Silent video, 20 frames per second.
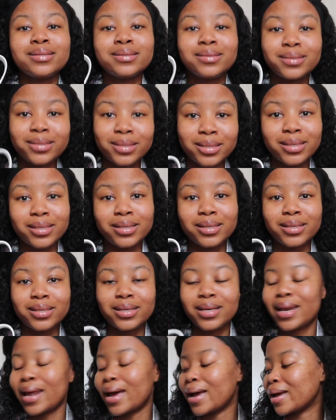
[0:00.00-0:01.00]
tea,
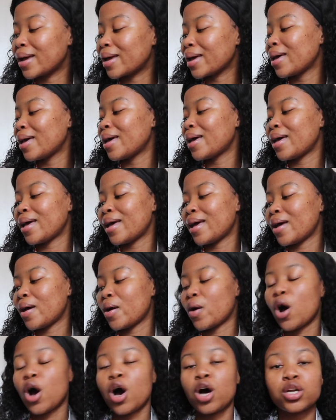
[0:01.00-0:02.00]
like
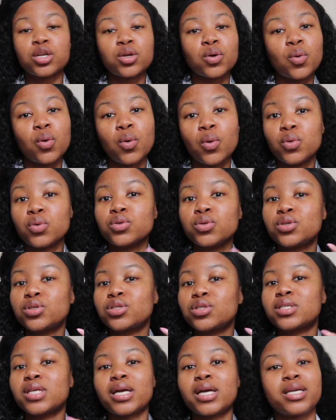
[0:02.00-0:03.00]
hot, cold,
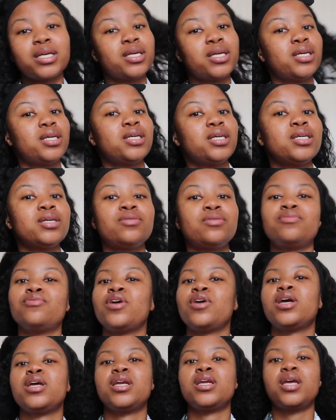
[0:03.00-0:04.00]
sunny,
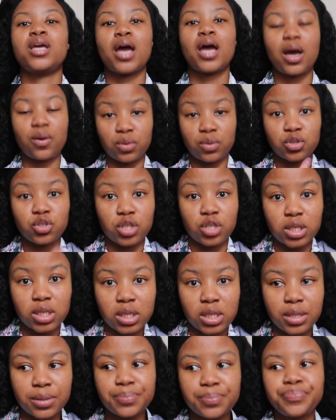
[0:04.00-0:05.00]
rainy. I will drink
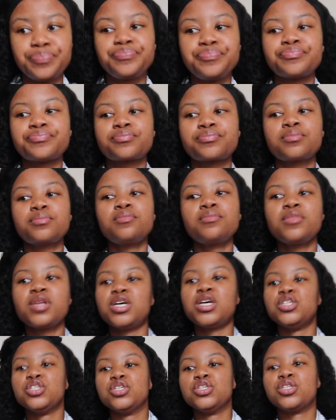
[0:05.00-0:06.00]
tea.
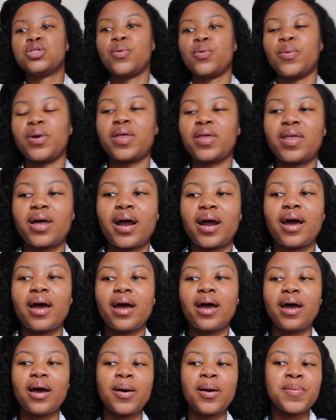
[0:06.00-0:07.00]
It's just the way that I
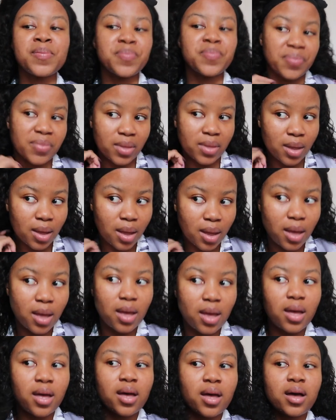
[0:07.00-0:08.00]
am.
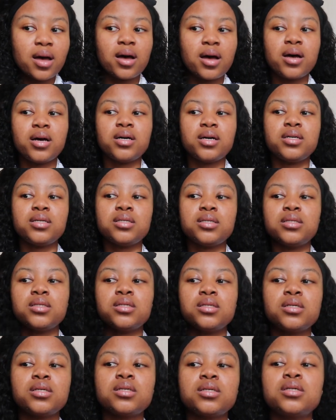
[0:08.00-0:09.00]
And